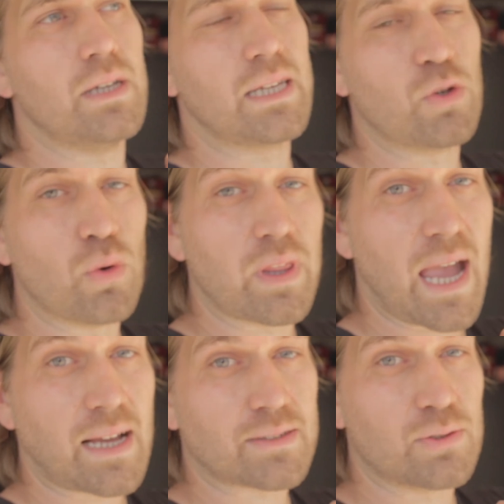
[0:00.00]
Ignore the
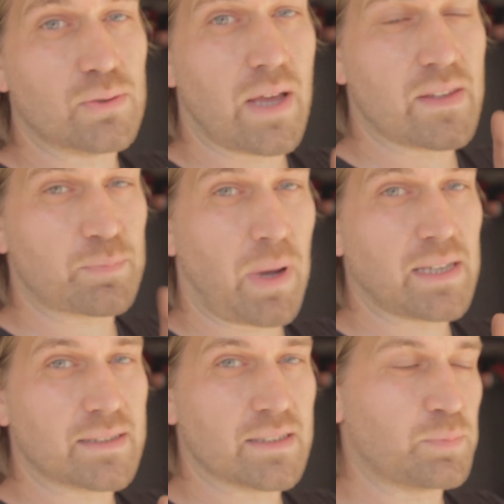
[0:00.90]
axle and the
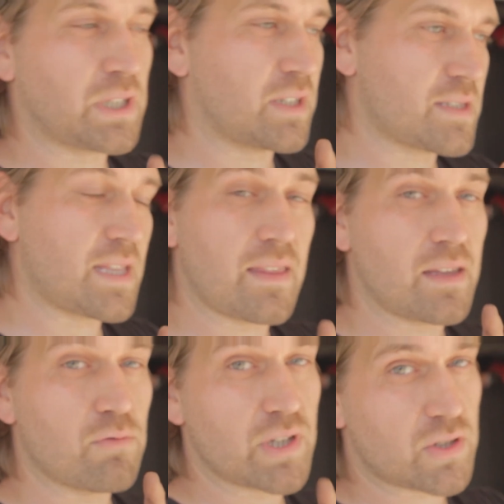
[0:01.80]
spacers because they're
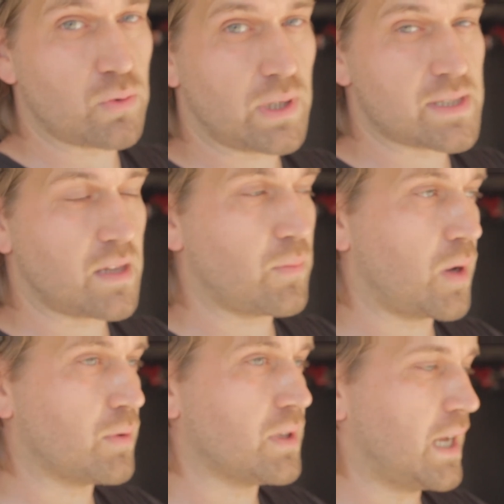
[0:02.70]
the original ones at the
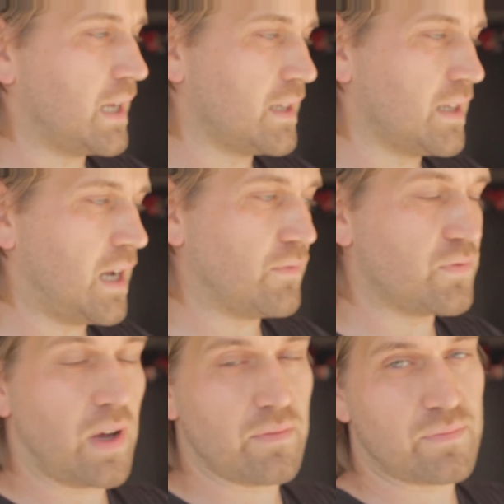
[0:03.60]
moment, and
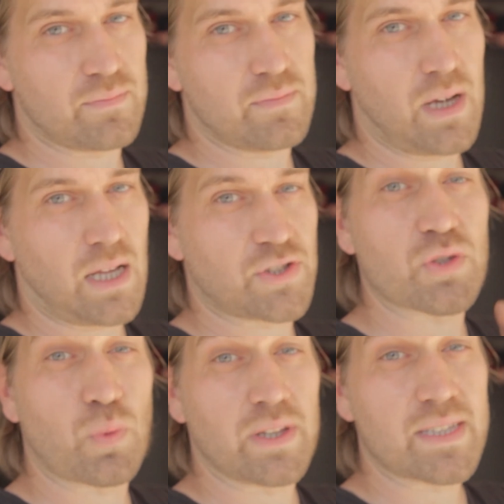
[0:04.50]
I
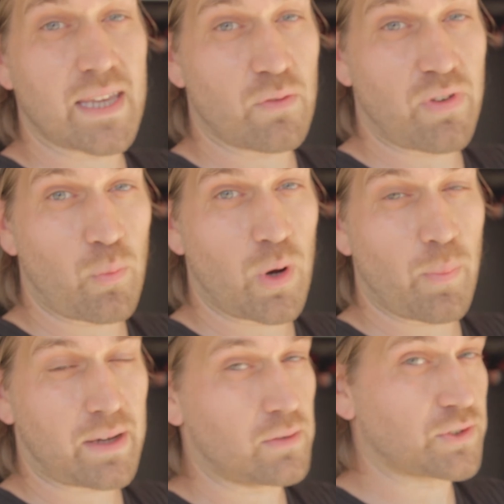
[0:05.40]
just wanted to get the front wheel
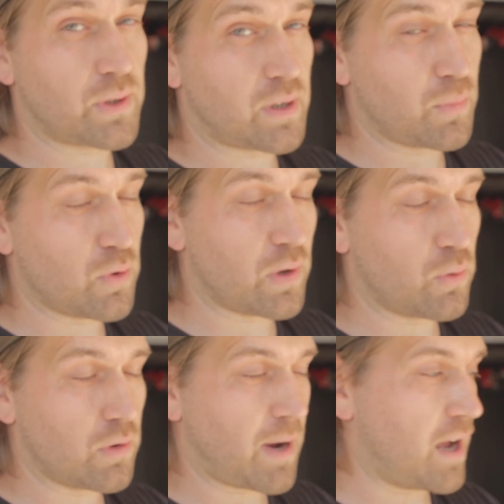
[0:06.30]
back on so I can move it
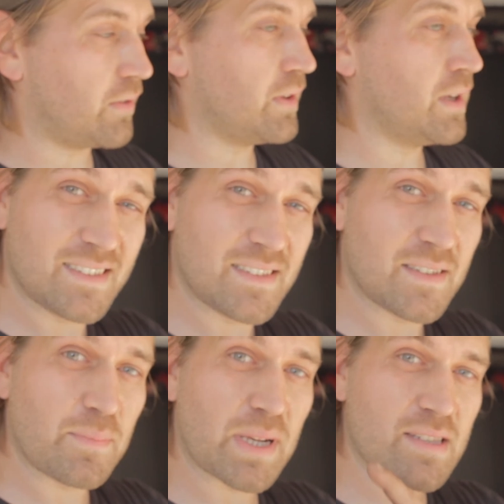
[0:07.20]
all around.
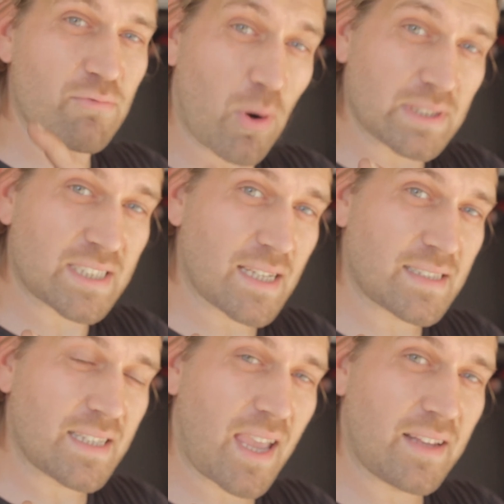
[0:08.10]
But it's a rolling
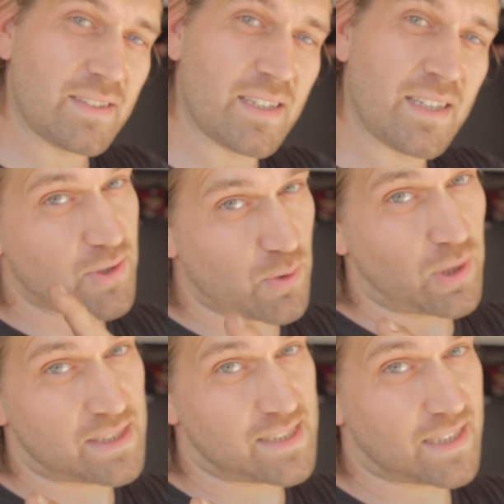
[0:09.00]
chassis again. Do you
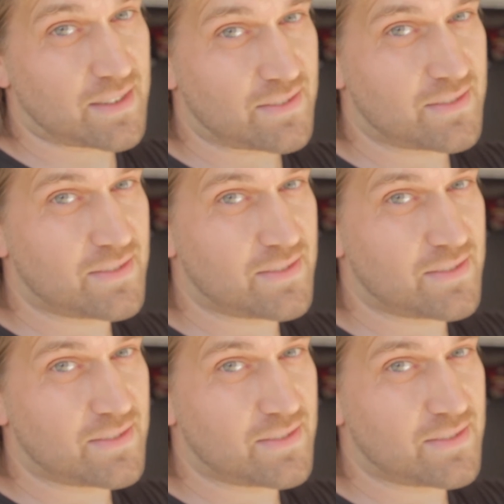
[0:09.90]
want to see it?